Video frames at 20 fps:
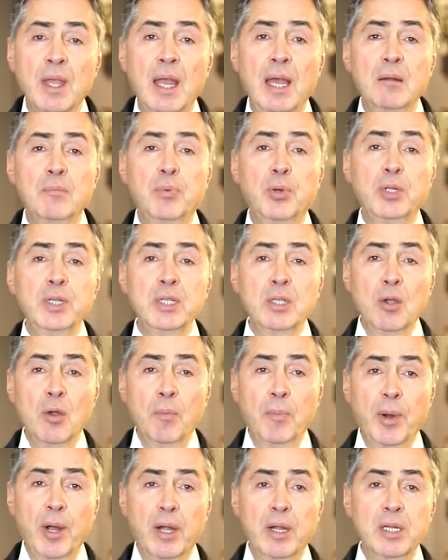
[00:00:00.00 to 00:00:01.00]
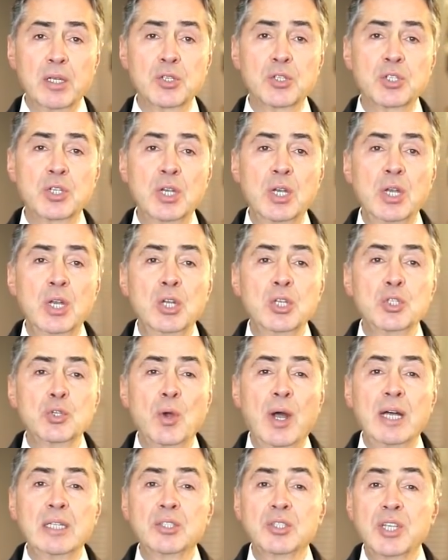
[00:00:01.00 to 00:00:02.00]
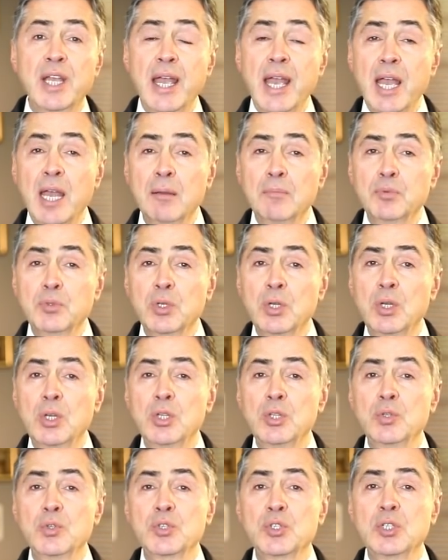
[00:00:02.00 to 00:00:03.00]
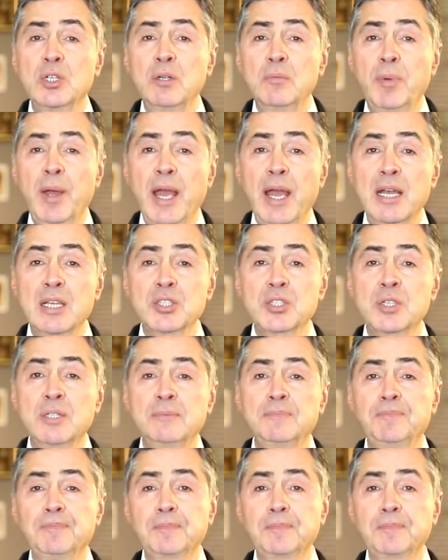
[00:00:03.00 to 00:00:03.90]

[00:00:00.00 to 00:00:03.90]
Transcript: and political parties to attempt to surpass